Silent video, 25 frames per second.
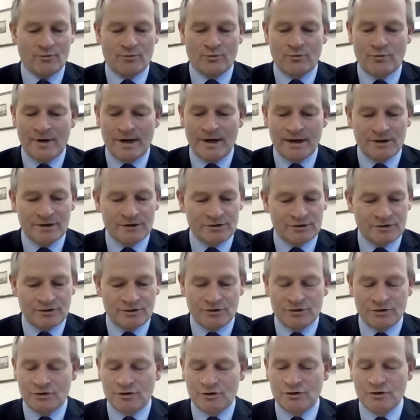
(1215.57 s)
Where
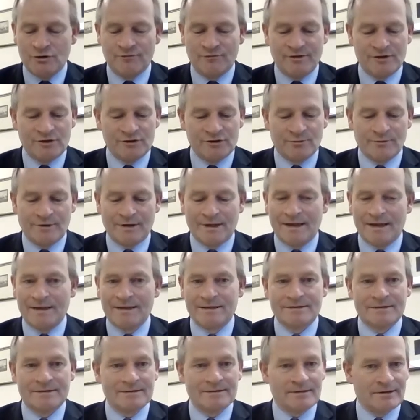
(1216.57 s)
do you visualize